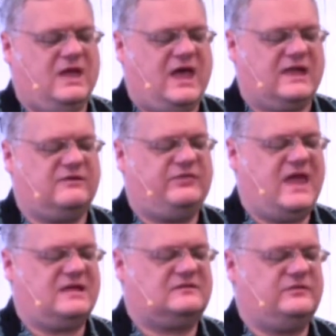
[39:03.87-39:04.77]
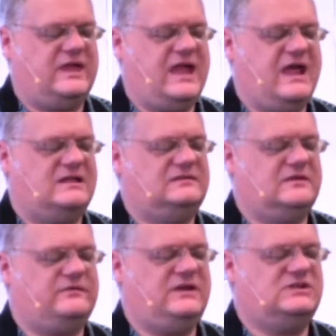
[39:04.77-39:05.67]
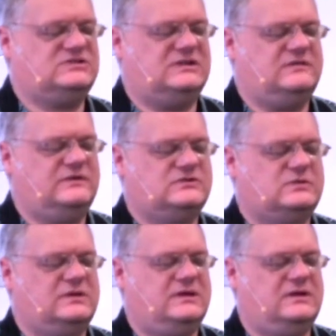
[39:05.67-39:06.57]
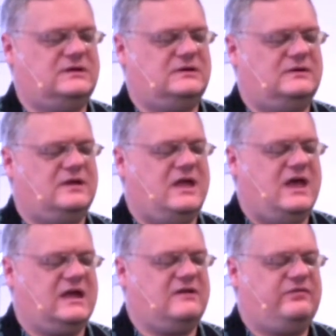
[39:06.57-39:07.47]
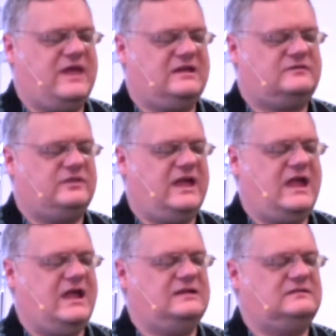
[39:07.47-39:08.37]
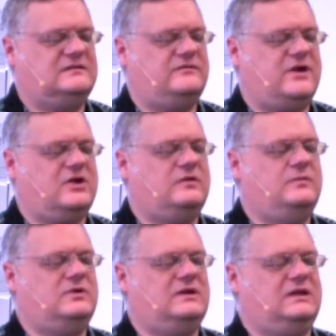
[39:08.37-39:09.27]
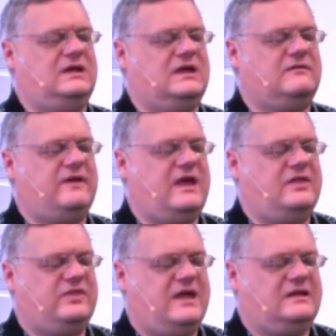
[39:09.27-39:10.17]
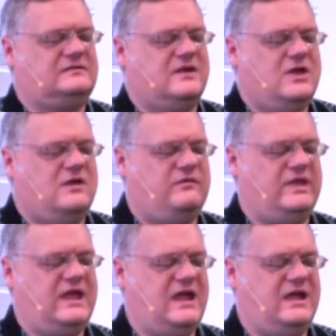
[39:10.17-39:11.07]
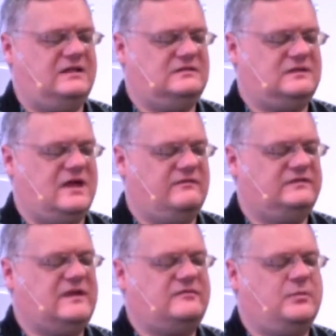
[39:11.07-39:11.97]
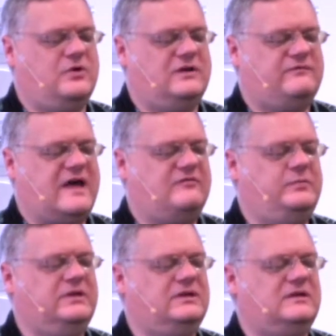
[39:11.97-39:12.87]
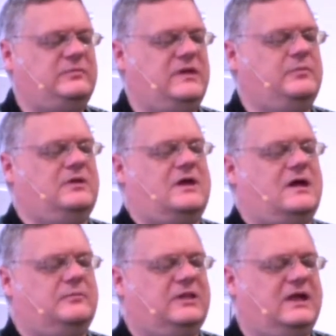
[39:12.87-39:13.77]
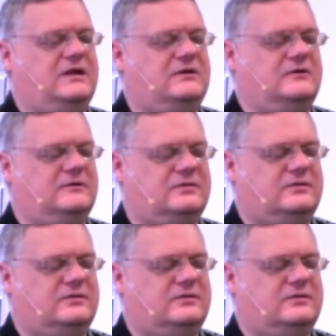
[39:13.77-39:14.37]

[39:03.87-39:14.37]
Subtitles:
I give thanks for the hands of each individual here. I give thanks for the hands of our community. I give thanks for the hands of 7.5 billion people on planet Earth.